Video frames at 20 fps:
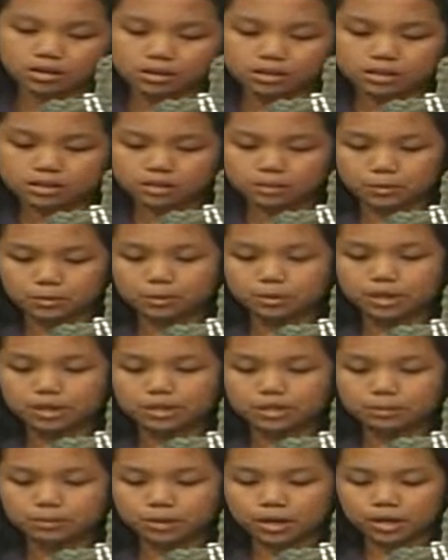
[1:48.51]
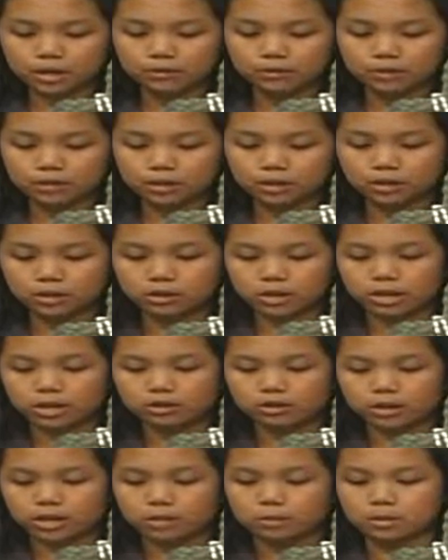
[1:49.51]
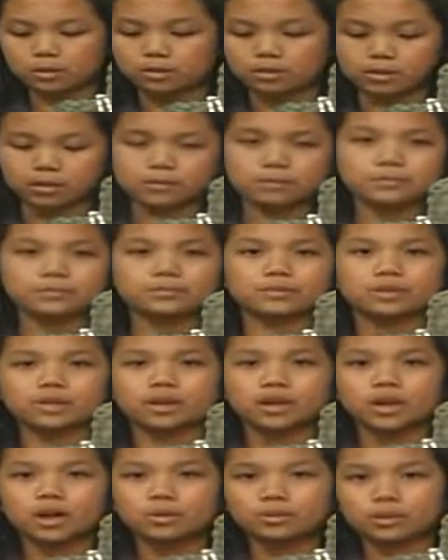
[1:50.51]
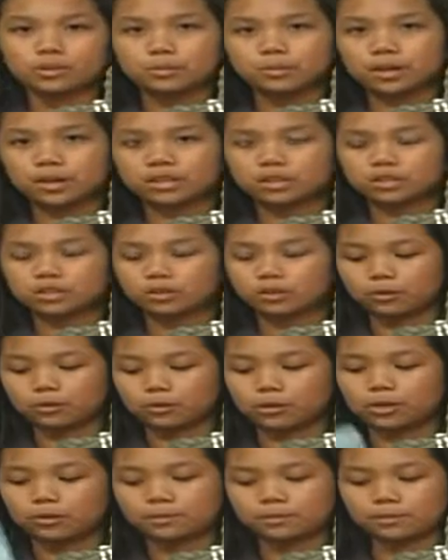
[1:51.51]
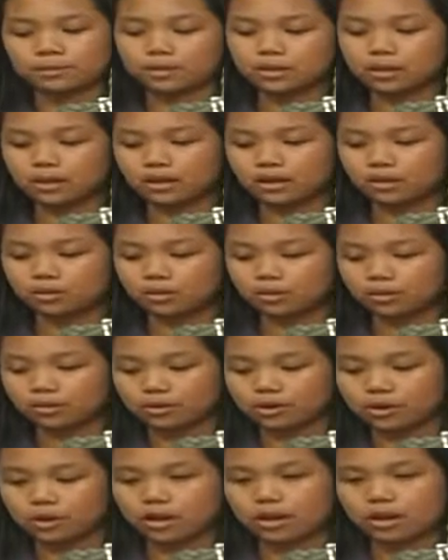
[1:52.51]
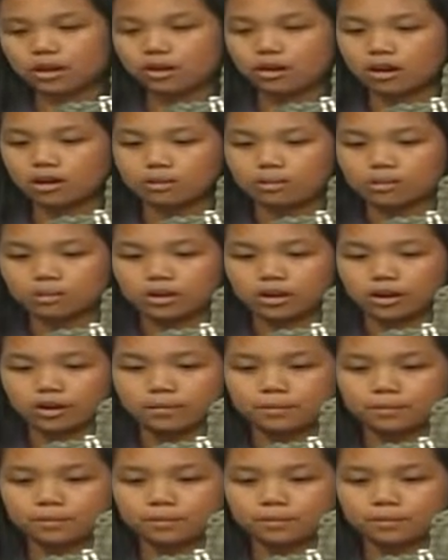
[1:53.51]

Someone would like to pray for their great grandmother. We pray to the Lord. Lord, hear our prayer.